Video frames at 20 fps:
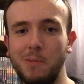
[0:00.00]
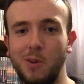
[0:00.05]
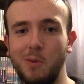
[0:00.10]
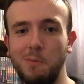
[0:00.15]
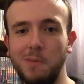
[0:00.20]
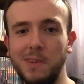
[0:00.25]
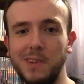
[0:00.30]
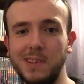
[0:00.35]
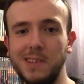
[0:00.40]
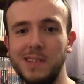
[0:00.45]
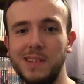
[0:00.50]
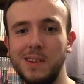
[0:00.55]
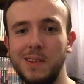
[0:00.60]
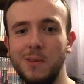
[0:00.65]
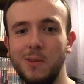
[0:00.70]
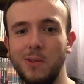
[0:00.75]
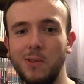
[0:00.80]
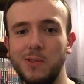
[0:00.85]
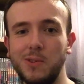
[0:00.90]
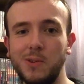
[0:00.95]
moment
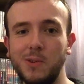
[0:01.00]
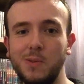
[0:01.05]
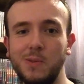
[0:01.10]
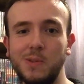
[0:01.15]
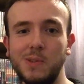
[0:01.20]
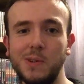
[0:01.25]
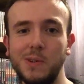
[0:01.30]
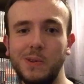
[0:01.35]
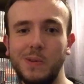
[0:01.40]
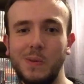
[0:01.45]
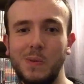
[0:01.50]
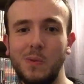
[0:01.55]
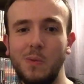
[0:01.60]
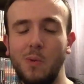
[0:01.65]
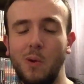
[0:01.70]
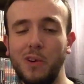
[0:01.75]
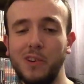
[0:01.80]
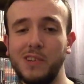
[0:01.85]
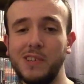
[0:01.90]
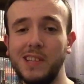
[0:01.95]
or two to
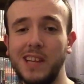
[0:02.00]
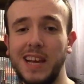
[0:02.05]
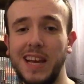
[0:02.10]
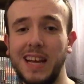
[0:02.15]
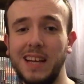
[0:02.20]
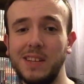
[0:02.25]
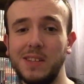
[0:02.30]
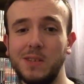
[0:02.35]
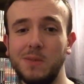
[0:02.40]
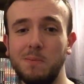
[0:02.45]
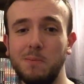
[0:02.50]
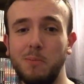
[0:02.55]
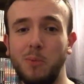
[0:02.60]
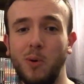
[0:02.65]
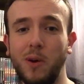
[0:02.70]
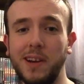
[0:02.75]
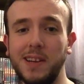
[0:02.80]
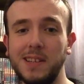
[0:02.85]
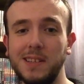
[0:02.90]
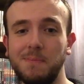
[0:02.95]
watch that at some
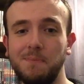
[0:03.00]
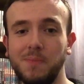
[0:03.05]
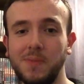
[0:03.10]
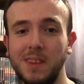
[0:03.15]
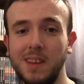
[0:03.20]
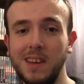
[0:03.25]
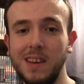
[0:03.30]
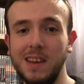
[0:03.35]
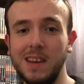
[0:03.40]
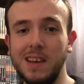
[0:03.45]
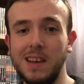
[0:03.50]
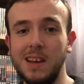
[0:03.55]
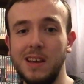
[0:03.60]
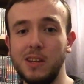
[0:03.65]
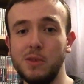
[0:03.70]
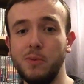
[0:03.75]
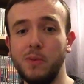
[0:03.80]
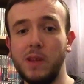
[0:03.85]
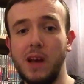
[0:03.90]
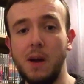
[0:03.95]
point.
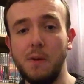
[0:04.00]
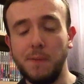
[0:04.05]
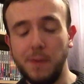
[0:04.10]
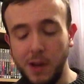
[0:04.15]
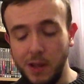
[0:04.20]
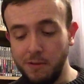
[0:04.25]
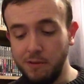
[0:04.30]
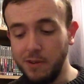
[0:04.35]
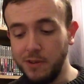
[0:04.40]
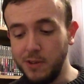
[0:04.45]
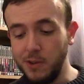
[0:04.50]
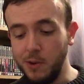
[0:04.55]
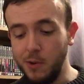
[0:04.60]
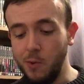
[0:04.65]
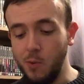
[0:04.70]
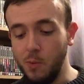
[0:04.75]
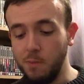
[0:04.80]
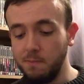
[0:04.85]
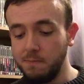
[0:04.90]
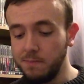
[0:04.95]
So without further
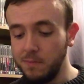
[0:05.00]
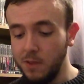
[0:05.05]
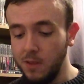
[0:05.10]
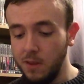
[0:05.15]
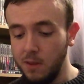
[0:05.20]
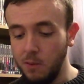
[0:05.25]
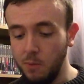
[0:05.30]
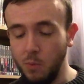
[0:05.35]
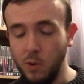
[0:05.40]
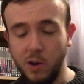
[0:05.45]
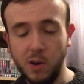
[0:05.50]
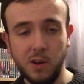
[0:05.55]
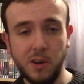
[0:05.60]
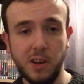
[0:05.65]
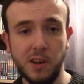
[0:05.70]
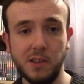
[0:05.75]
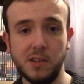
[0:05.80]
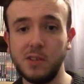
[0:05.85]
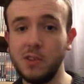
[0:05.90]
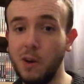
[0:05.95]
ado, we're going
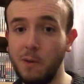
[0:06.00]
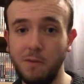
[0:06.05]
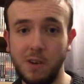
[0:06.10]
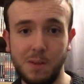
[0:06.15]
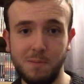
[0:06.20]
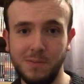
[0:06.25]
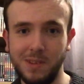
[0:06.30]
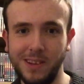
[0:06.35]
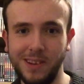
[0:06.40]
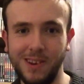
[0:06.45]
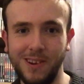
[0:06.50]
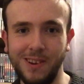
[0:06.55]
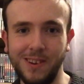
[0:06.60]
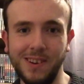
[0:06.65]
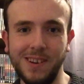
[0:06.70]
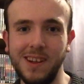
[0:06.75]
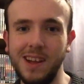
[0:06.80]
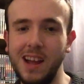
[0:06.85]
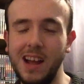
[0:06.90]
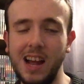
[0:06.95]
to stop rambling
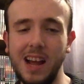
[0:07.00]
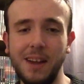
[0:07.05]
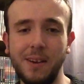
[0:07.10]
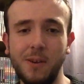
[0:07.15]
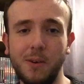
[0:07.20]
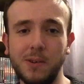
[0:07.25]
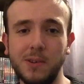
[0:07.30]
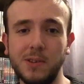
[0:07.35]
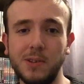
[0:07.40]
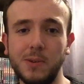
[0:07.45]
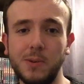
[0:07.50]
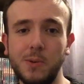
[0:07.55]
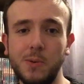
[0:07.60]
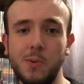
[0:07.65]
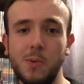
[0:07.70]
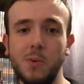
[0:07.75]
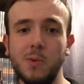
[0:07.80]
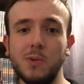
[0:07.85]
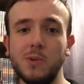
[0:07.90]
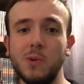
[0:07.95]
on. I'm going
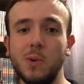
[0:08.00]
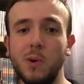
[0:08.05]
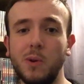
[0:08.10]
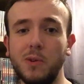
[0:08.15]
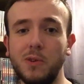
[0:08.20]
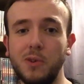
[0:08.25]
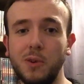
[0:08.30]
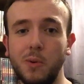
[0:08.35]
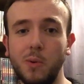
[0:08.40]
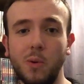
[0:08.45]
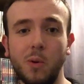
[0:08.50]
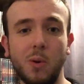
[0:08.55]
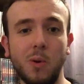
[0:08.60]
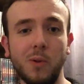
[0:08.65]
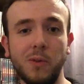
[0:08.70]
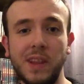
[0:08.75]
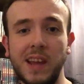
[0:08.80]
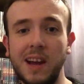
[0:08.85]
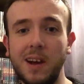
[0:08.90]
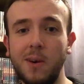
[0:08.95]
to talk to you all
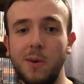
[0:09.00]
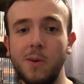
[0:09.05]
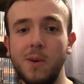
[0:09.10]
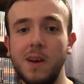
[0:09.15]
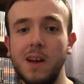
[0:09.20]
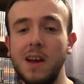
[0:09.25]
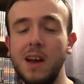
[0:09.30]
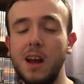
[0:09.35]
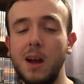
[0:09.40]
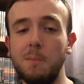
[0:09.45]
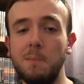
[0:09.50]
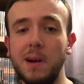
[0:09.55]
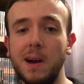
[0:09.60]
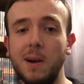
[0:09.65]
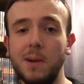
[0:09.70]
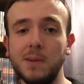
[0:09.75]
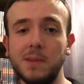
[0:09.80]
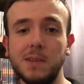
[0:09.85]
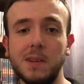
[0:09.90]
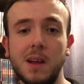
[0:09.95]
now
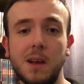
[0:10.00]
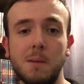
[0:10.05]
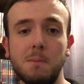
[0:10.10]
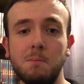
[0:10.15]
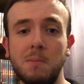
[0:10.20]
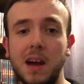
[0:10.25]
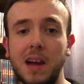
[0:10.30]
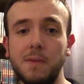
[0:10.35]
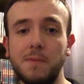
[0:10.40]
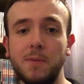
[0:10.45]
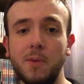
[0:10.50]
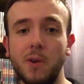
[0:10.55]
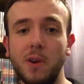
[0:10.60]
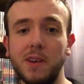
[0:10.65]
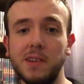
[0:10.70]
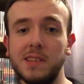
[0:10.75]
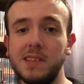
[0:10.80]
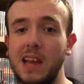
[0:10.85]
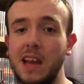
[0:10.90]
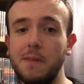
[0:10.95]
about my
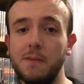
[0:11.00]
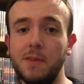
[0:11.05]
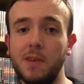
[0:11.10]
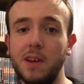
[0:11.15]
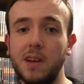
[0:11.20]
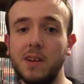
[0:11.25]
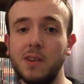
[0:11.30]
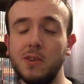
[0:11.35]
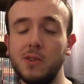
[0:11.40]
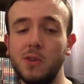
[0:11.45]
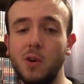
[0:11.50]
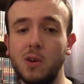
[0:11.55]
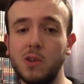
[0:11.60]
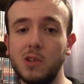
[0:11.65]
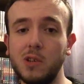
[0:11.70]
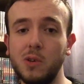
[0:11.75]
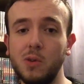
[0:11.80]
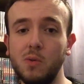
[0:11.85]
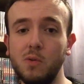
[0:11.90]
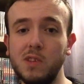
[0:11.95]
first ever
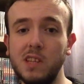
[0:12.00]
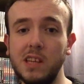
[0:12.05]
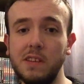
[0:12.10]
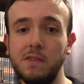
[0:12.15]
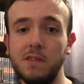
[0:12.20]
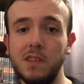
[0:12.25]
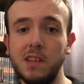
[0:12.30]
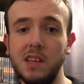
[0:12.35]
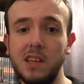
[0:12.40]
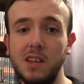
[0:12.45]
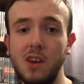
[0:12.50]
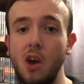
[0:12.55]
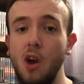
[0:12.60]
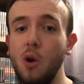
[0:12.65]
Doctor Who DVD,